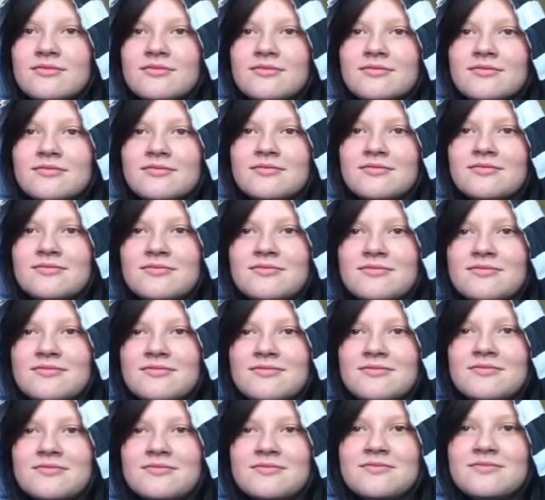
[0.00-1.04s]

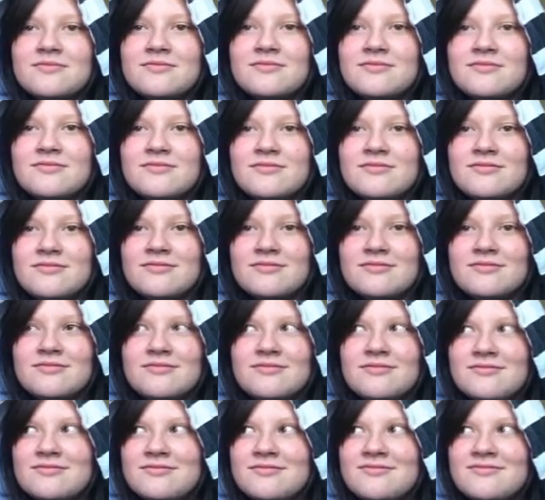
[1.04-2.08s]

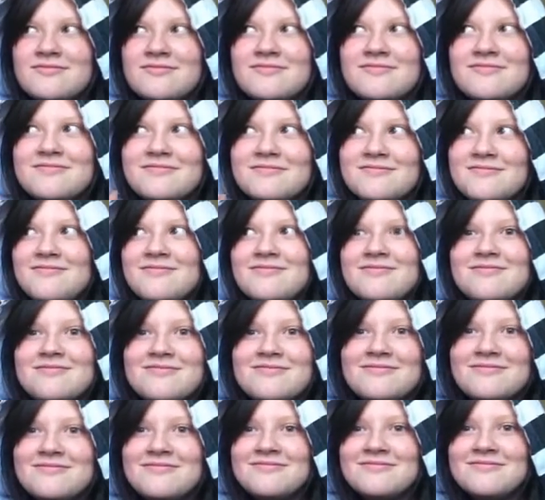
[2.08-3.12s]

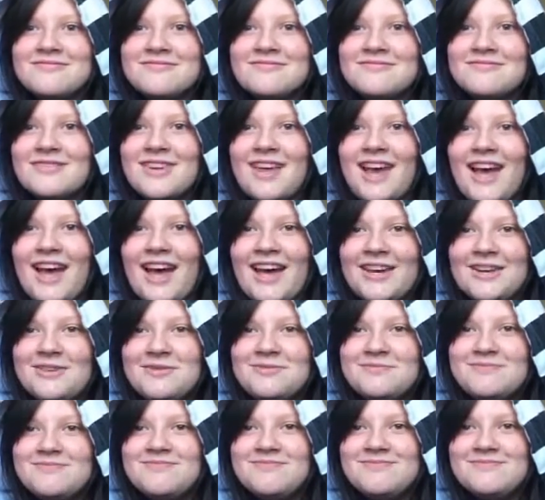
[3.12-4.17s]

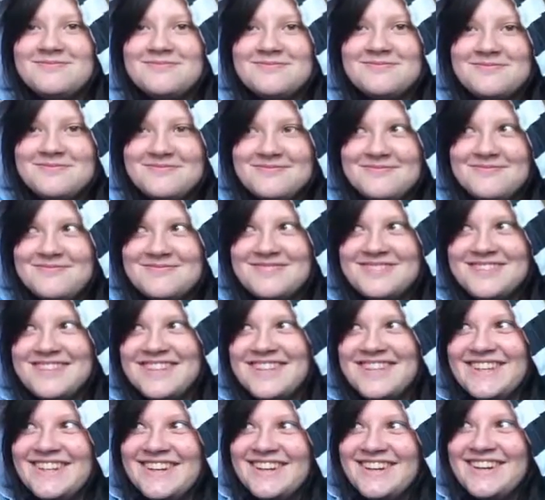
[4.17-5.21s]

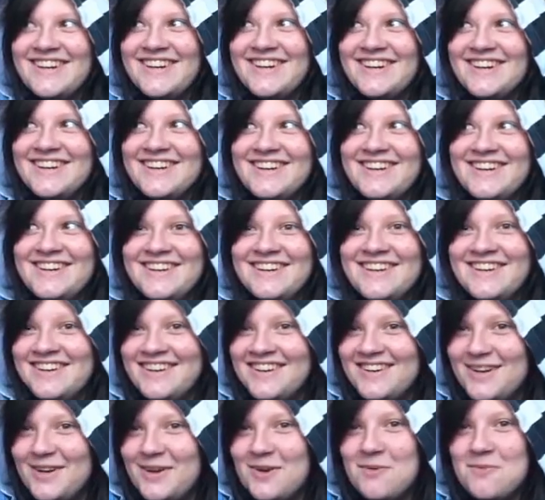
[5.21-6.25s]

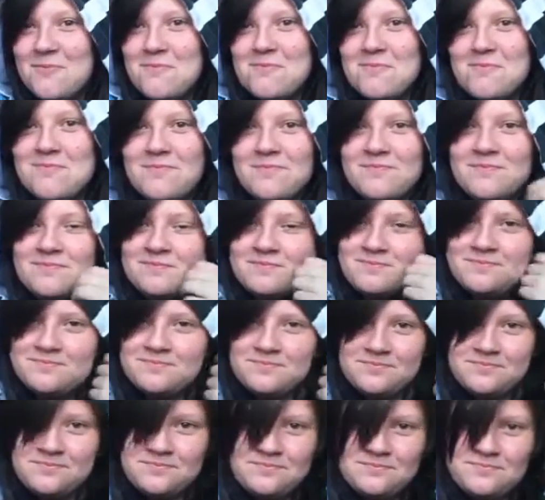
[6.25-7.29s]

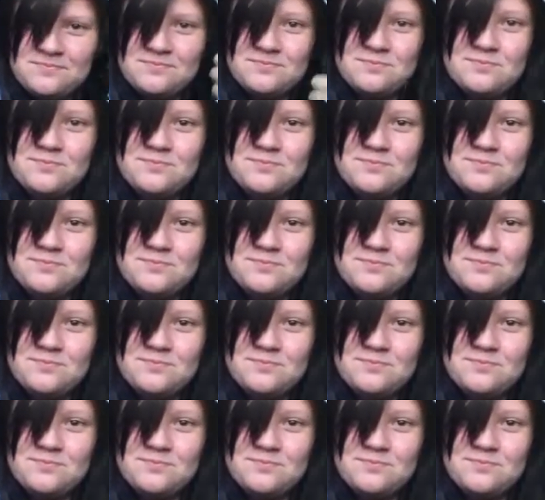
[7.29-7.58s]
(not speaking)